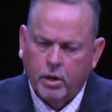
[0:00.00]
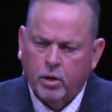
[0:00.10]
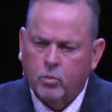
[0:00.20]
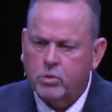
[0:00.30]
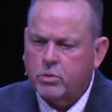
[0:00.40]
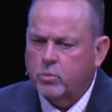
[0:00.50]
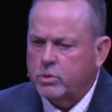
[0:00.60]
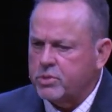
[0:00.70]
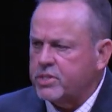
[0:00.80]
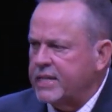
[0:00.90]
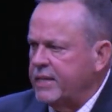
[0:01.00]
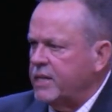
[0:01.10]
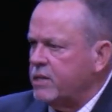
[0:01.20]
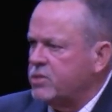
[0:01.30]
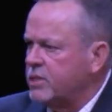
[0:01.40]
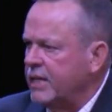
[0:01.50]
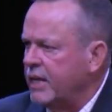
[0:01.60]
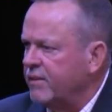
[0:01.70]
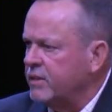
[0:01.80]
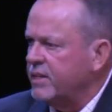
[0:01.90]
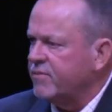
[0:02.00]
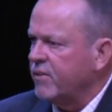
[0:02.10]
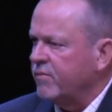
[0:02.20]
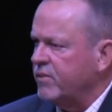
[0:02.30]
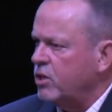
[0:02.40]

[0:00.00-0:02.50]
We'll, we'll see this in a different view.